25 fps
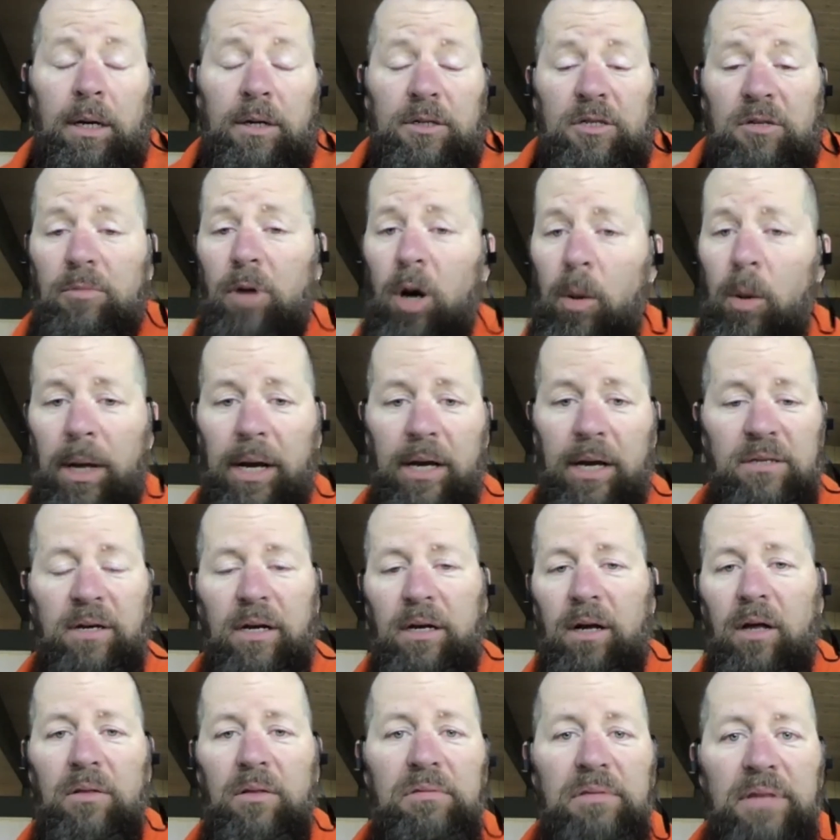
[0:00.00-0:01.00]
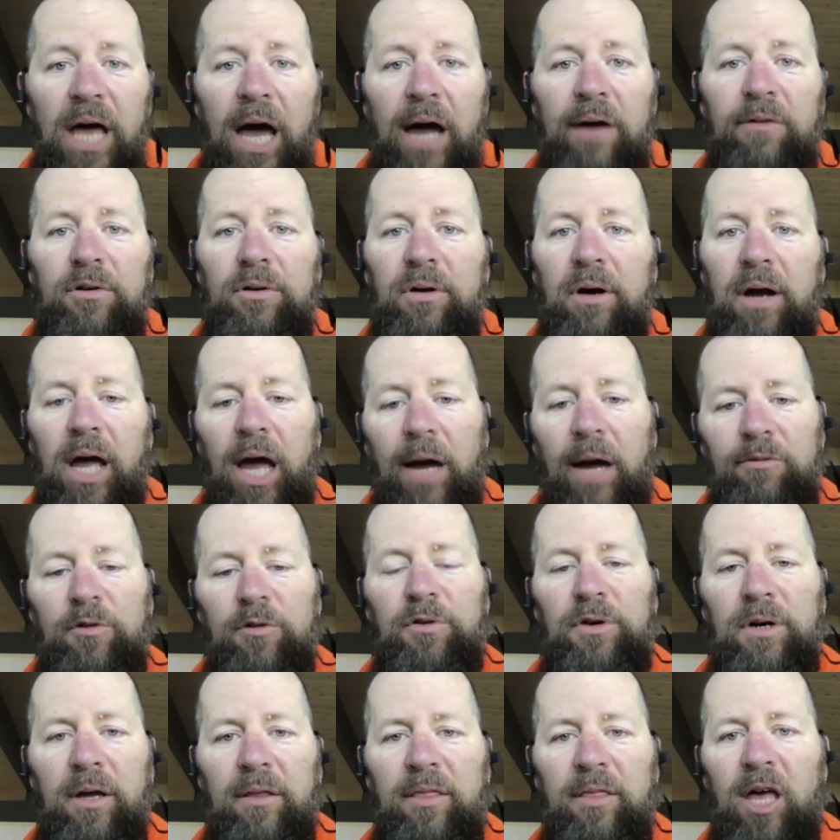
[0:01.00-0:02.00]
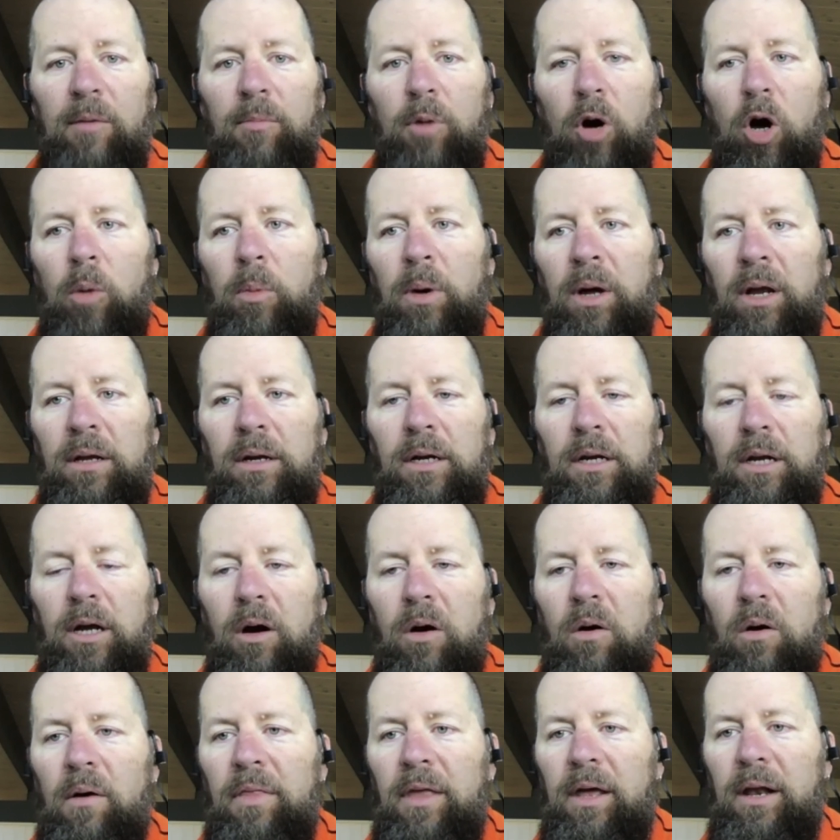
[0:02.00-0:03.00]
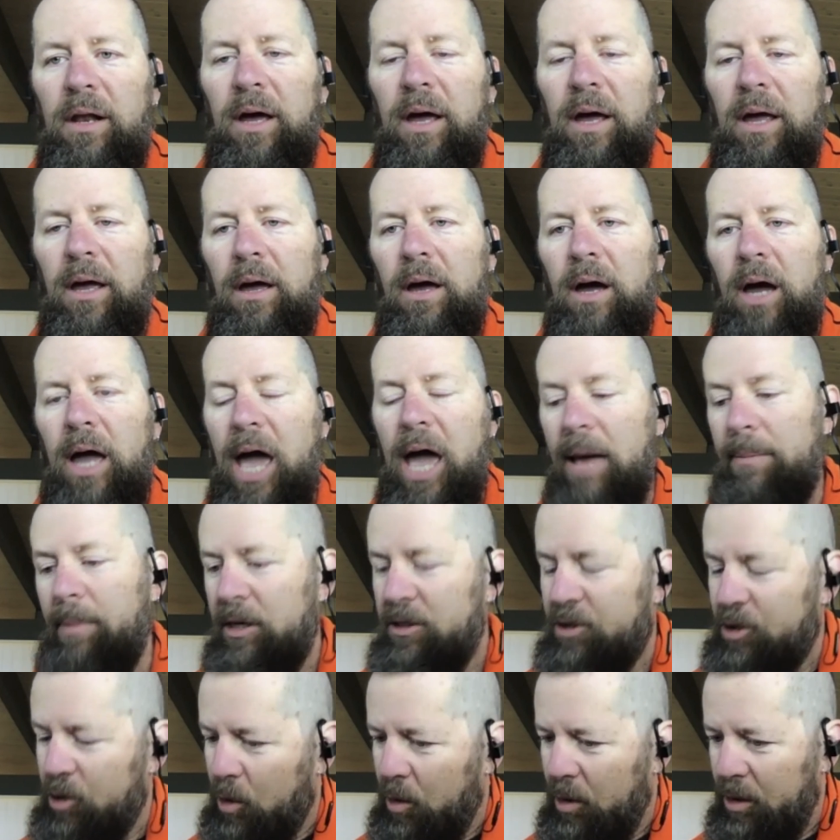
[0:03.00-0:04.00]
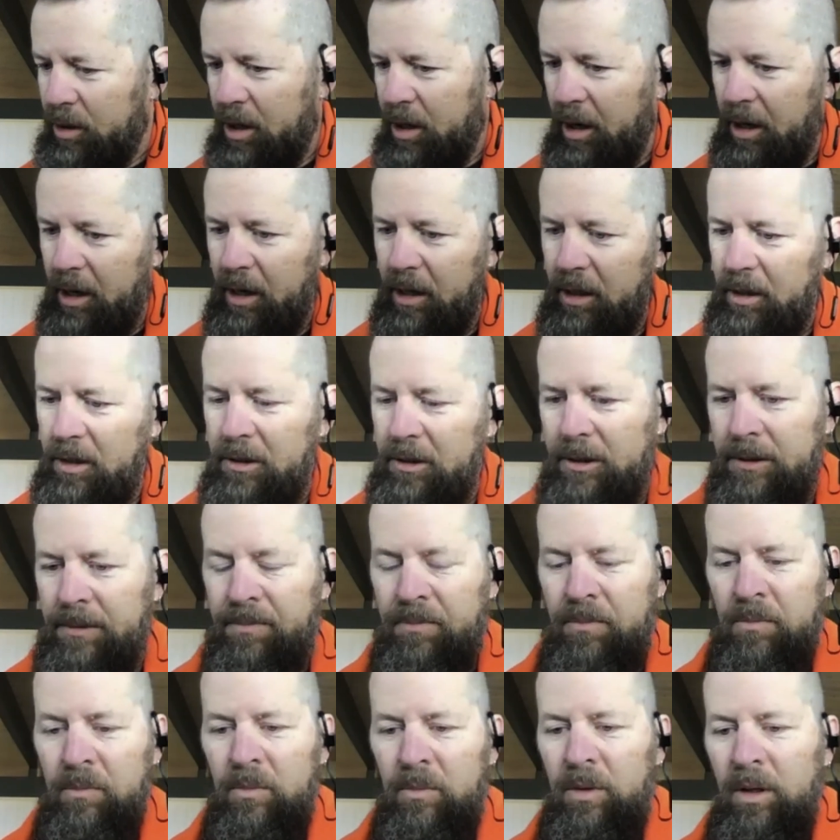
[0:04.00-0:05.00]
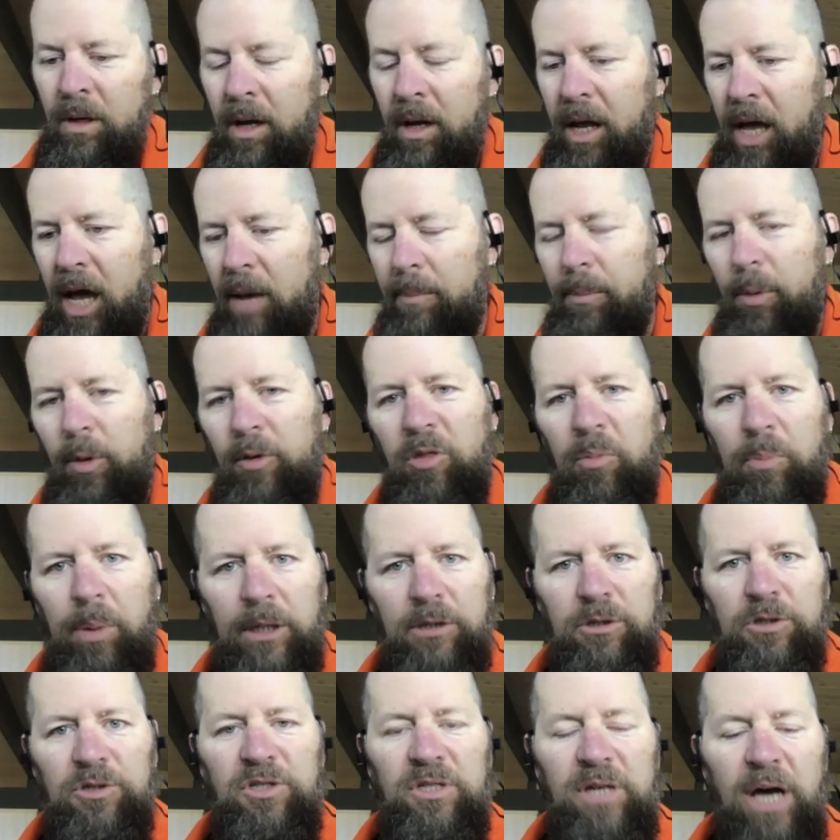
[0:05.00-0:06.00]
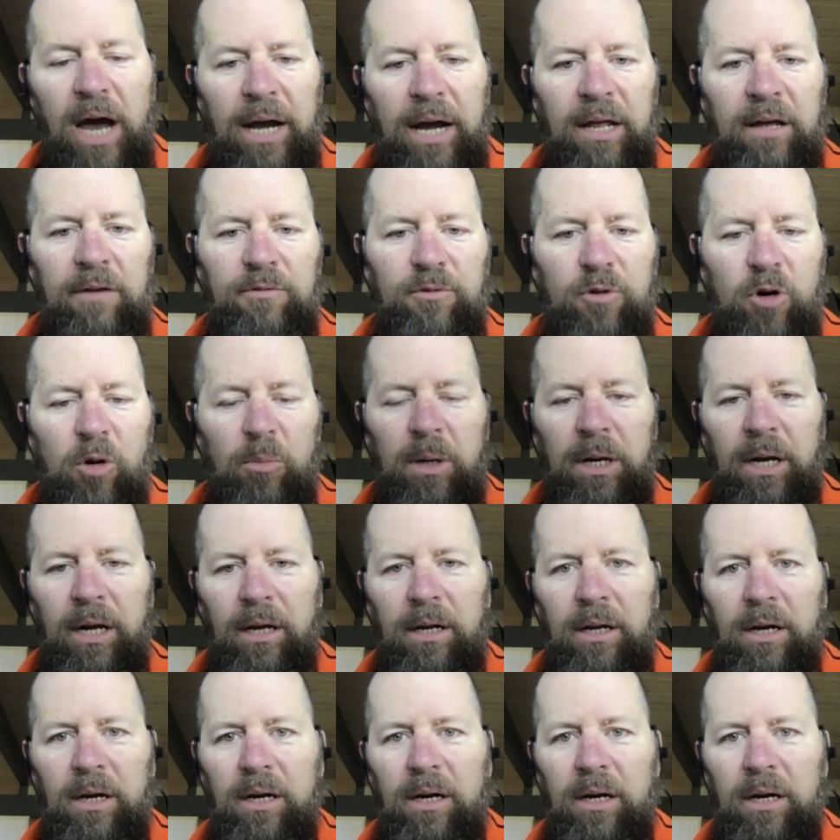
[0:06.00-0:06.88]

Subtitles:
a moment, like I said, I'll never, ever forget that moment, and then I had my scorecard and I had both pitchers sign it for me, and